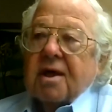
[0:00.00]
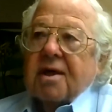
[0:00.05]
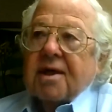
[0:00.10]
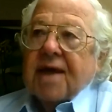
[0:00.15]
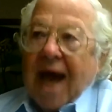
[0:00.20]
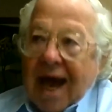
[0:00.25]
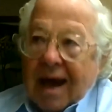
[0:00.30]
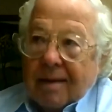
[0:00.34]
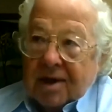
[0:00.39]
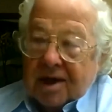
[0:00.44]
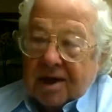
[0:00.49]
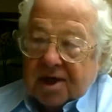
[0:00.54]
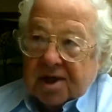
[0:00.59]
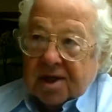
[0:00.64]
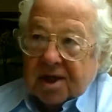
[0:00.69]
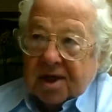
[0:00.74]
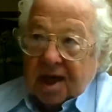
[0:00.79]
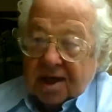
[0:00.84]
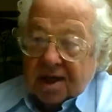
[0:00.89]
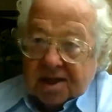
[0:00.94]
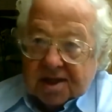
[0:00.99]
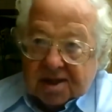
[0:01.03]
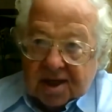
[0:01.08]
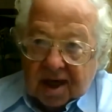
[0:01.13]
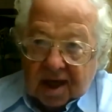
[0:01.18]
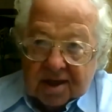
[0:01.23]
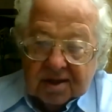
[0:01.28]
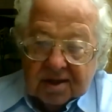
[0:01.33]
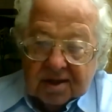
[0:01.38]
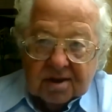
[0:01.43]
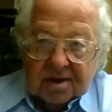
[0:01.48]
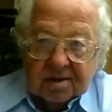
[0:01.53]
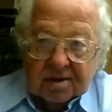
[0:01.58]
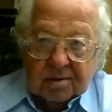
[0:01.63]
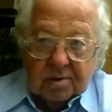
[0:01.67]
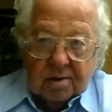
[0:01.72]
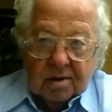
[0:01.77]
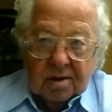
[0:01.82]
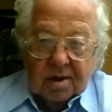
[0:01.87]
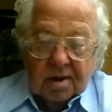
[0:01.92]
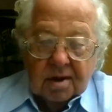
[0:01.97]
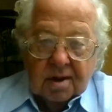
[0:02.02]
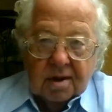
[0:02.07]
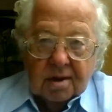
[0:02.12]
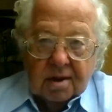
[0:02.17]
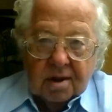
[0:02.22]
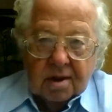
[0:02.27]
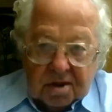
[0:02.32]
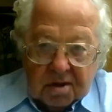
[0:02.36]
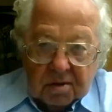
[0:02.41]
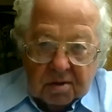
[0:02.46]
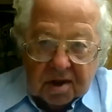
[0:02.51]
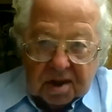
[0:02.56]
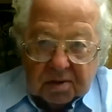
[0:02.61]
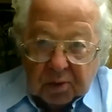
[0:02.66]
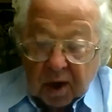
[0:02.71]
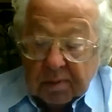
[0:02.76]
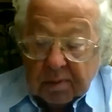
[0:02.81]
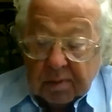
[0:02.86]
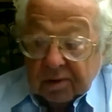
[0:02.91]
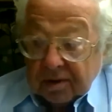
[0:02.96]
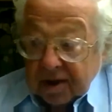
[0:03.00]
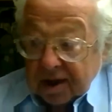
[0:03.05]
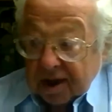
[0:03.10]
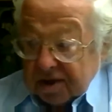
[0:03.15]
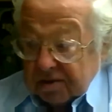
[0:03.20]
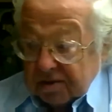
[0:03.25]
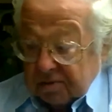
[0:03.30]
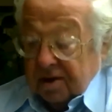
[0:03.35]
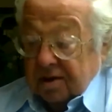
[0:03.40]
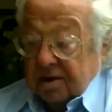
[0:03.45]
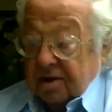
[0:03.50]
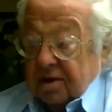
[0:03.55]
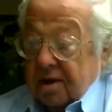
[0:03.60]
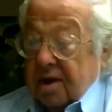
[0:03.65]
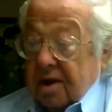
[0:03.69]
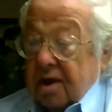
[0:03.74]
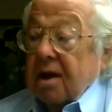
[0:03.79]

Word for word: damage that is done to the Jewish people in Israel